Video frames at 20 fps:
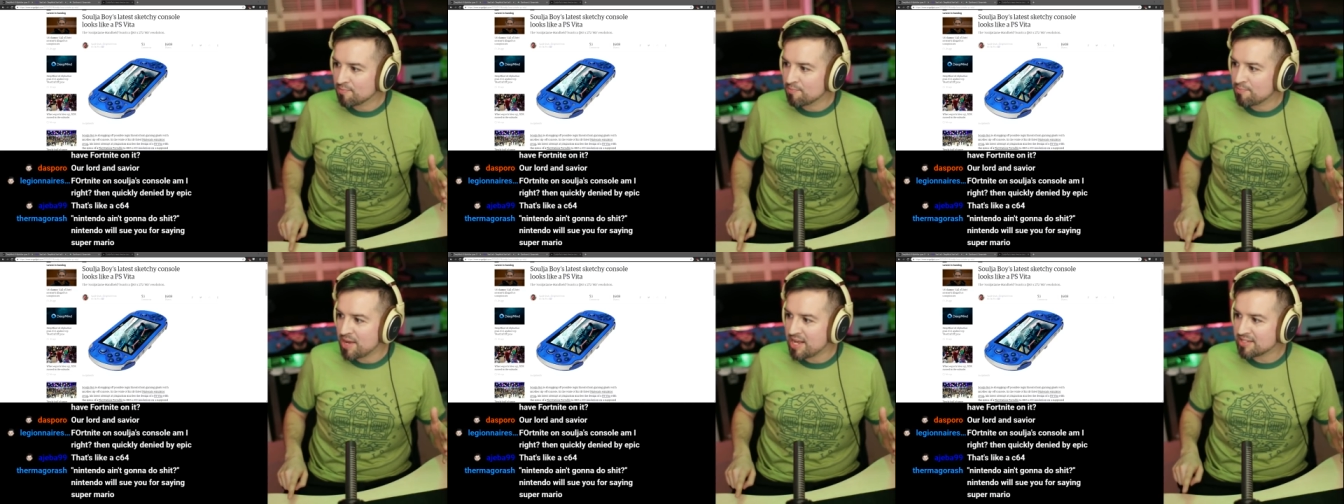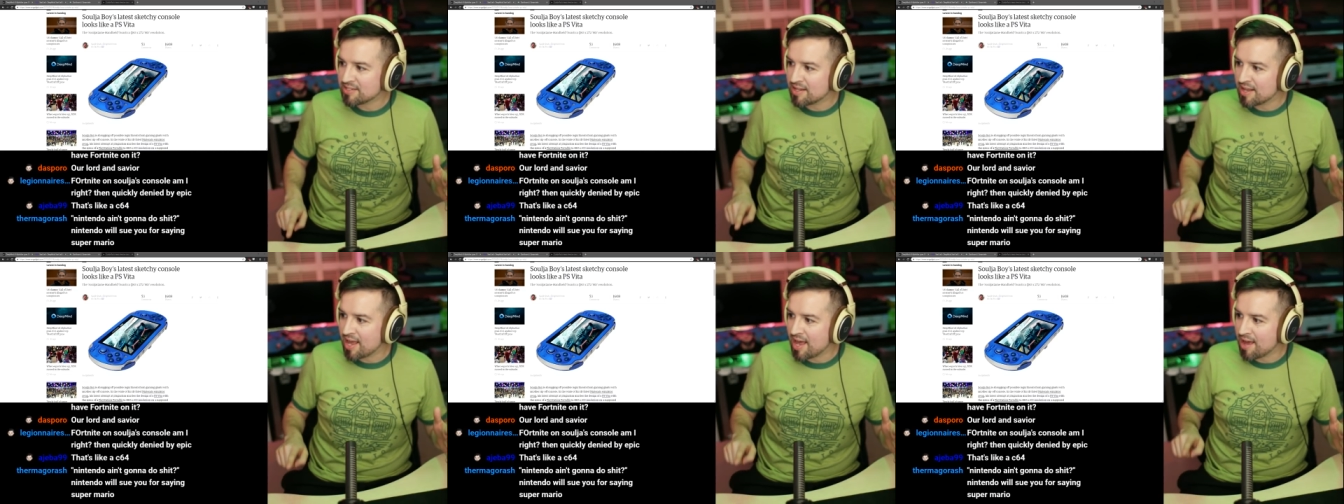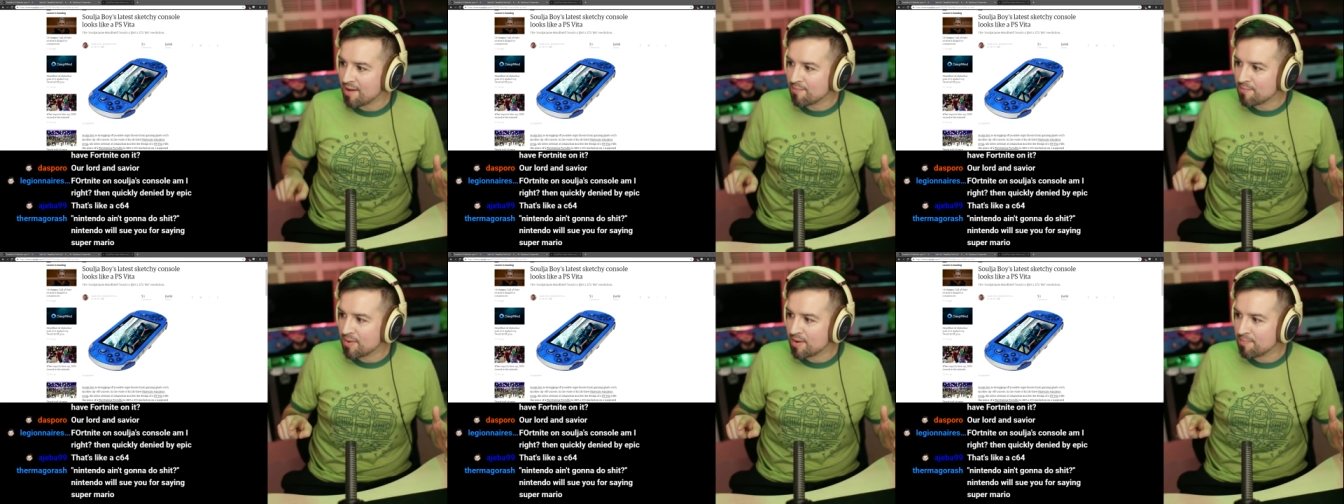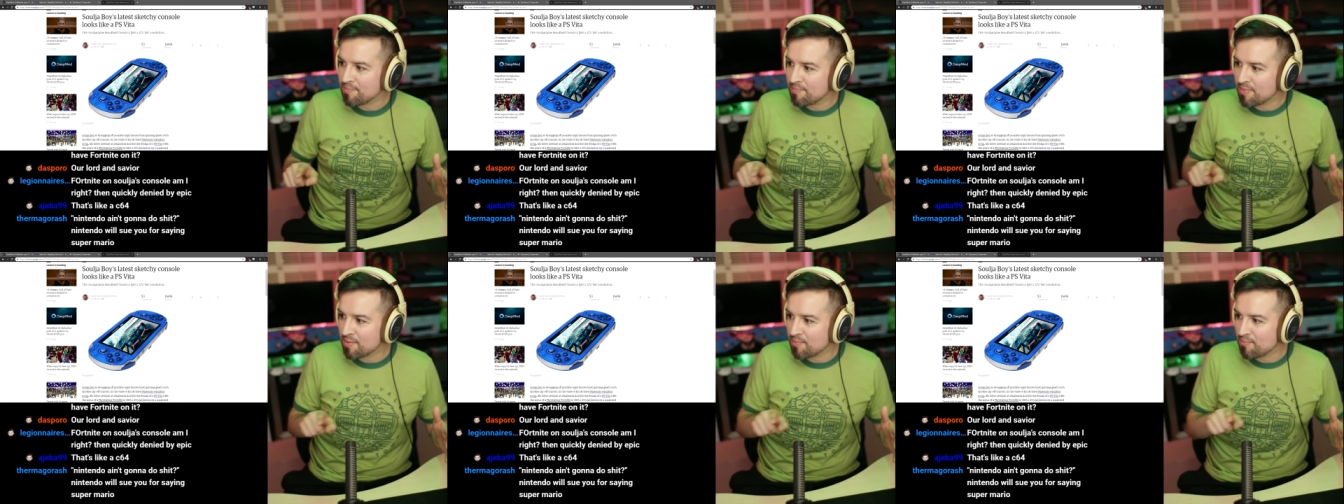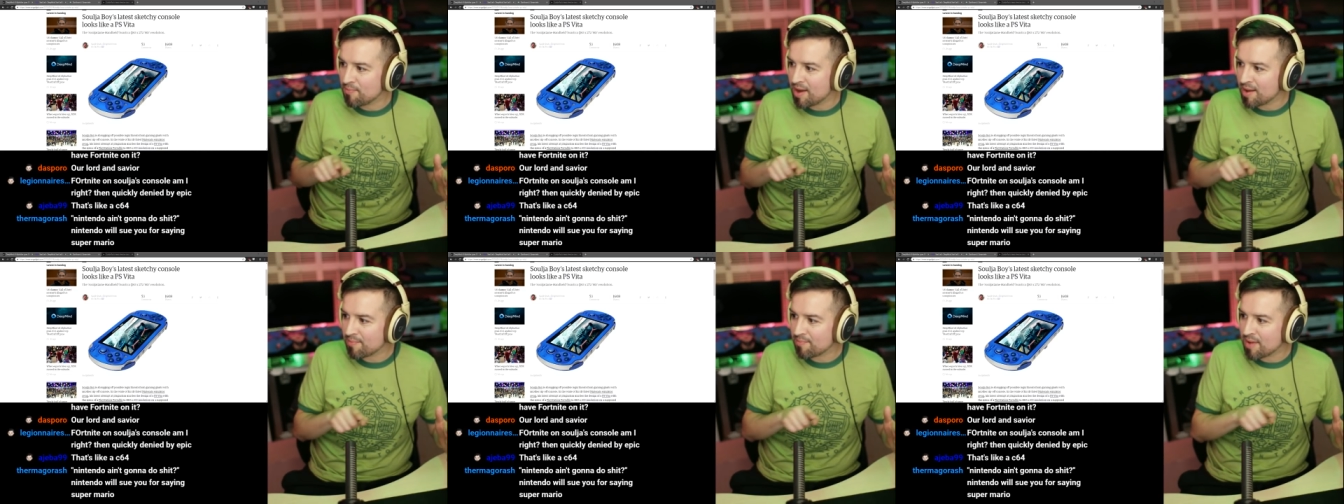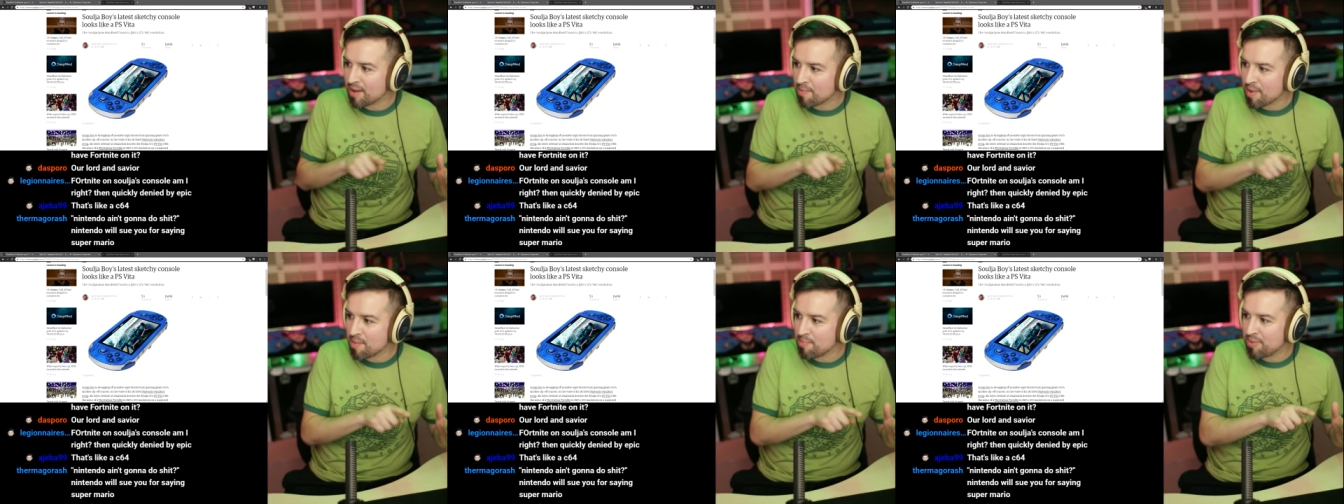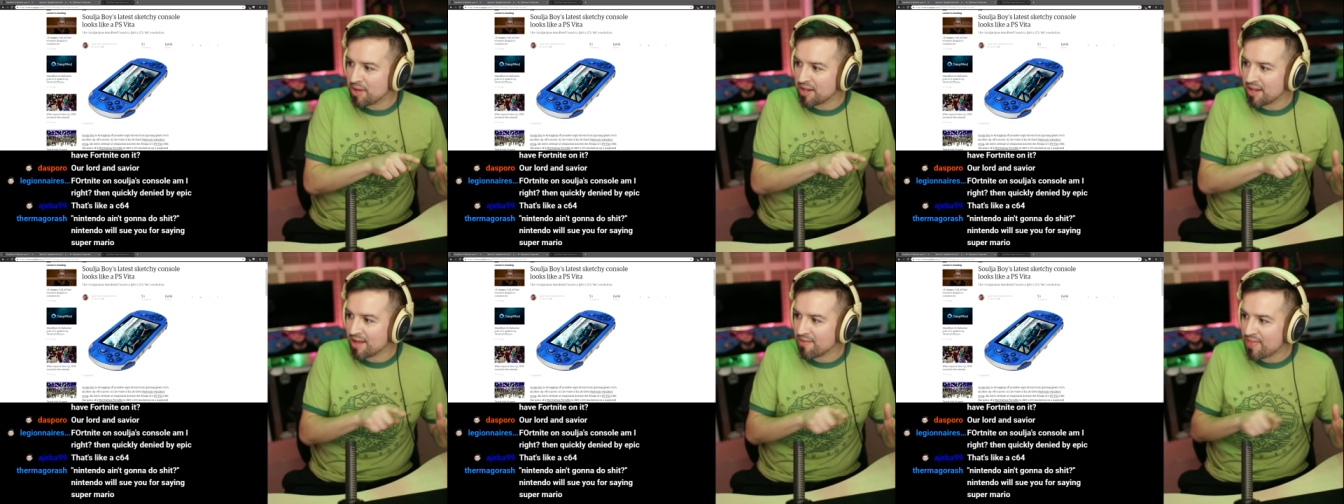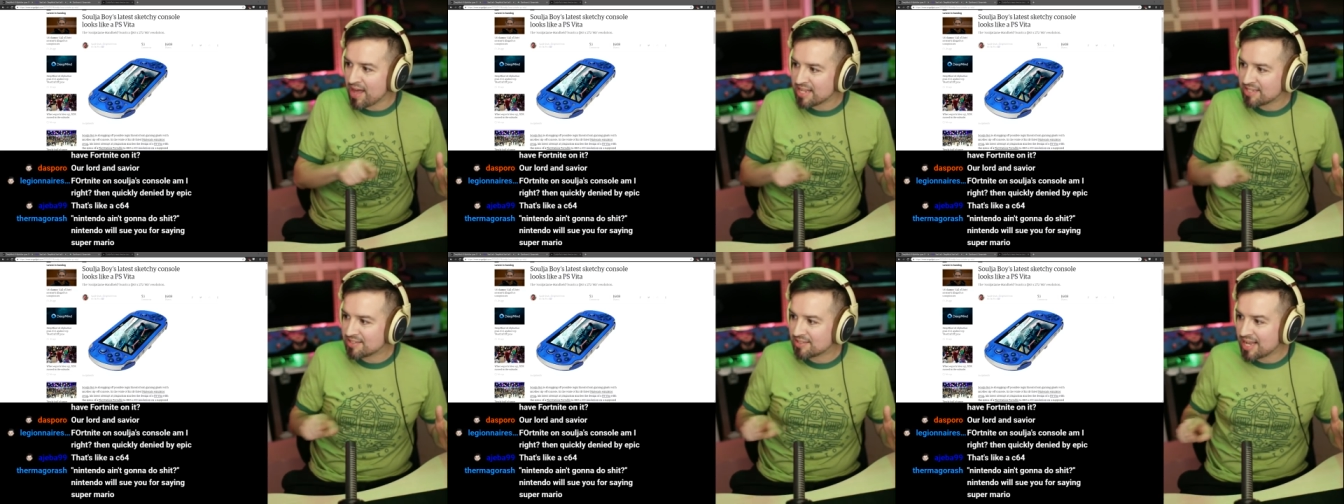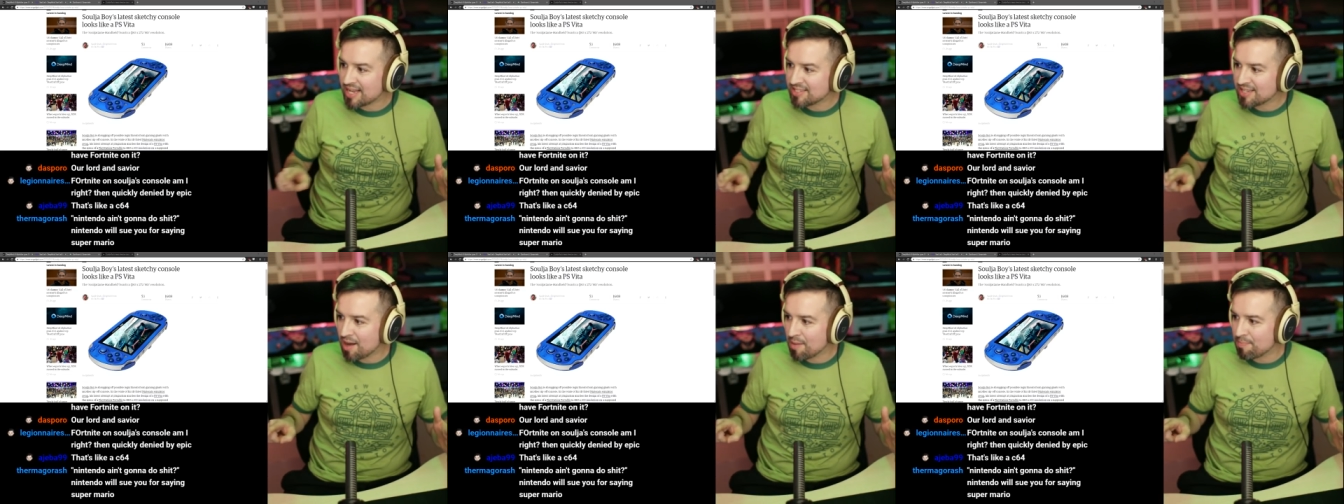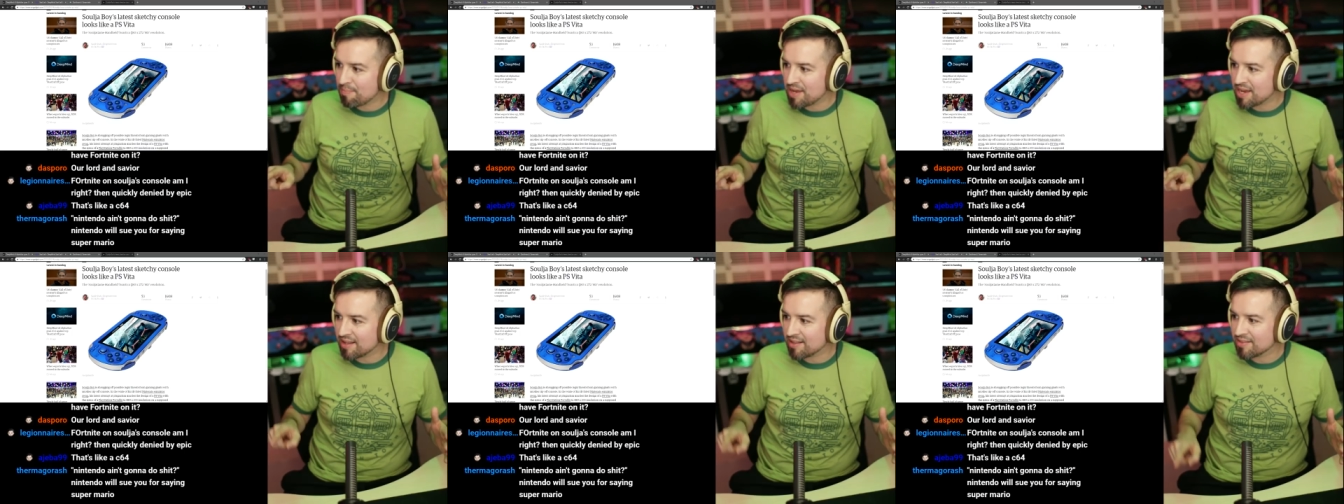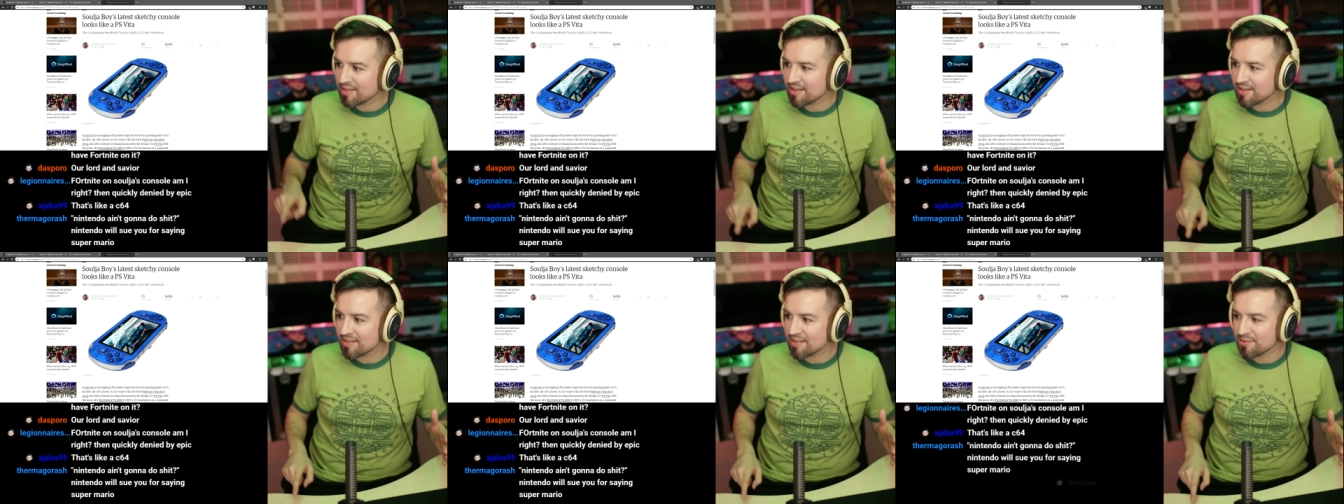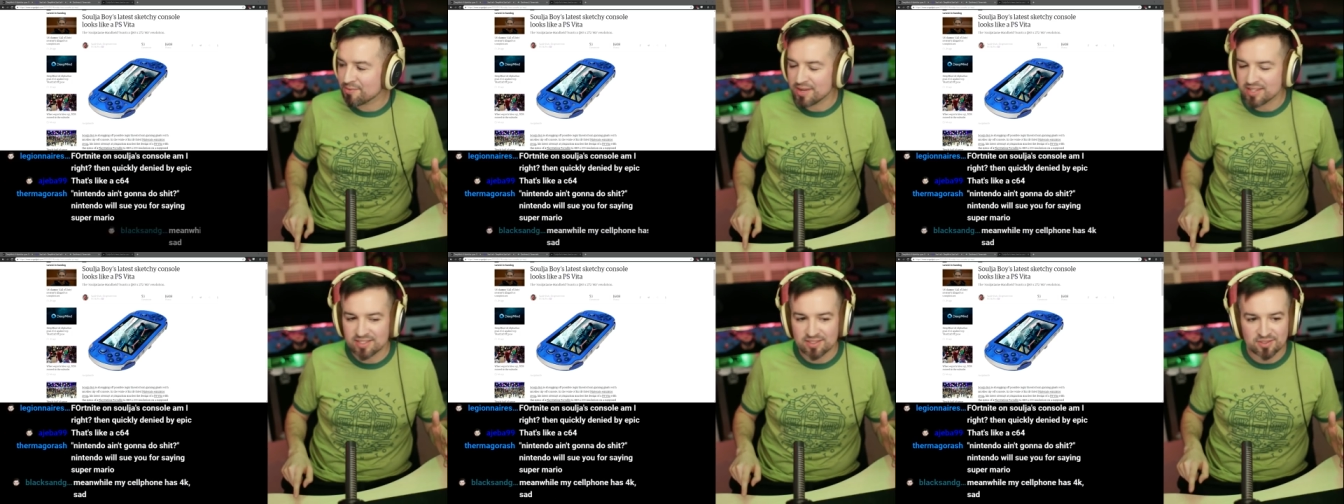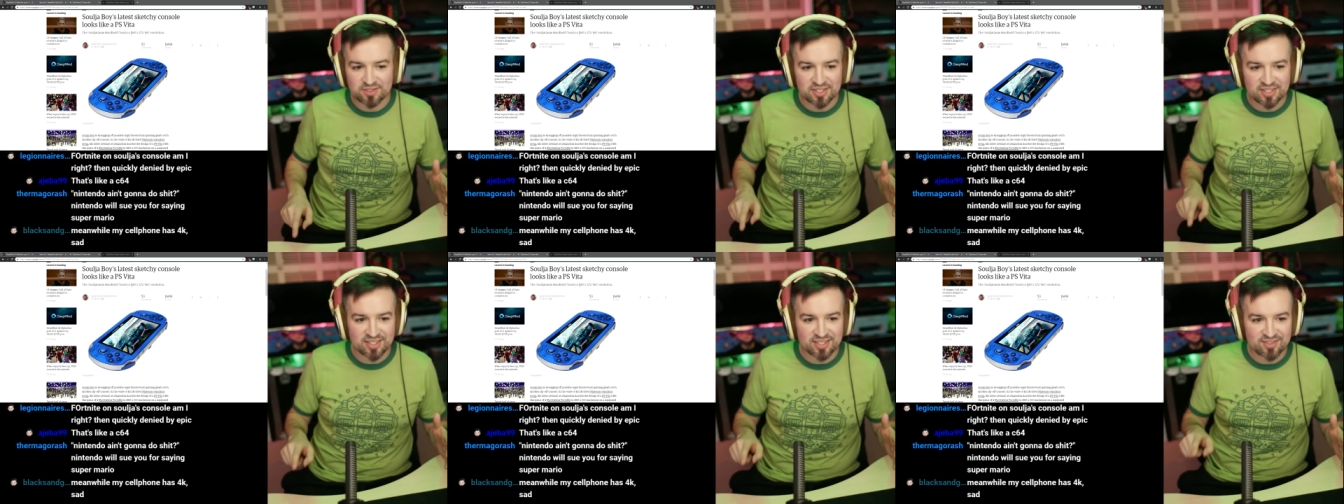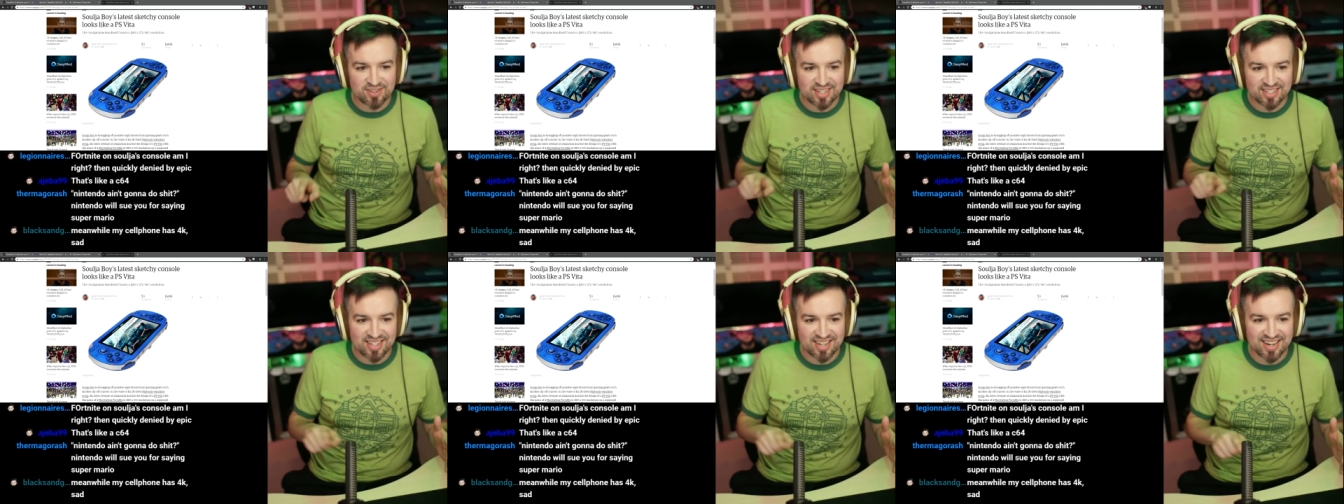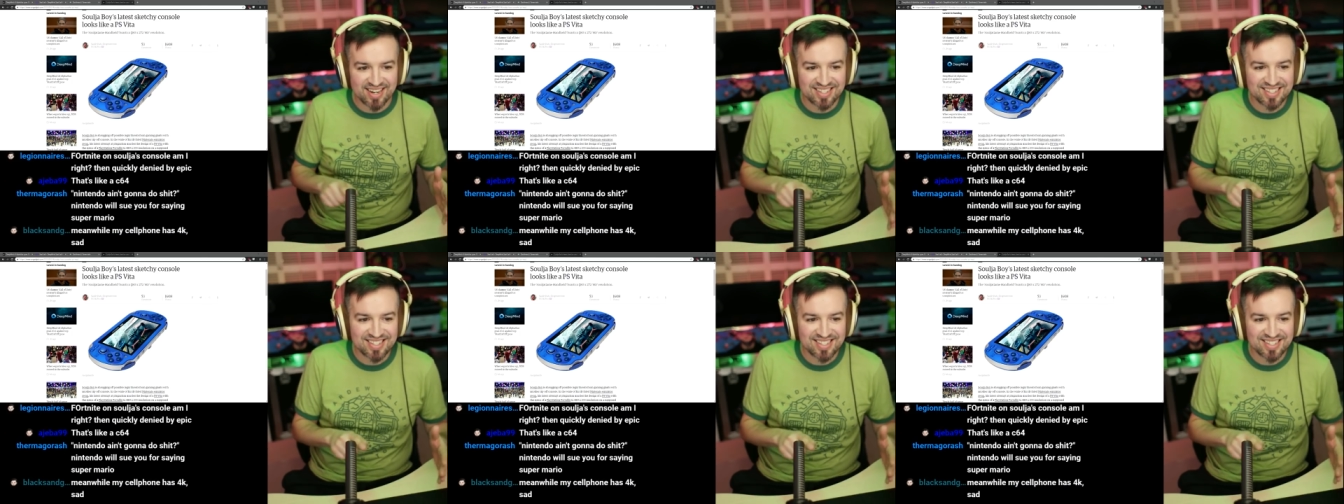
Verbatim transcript: Basically, yeah, my belly out. That's how big the resolution is right there.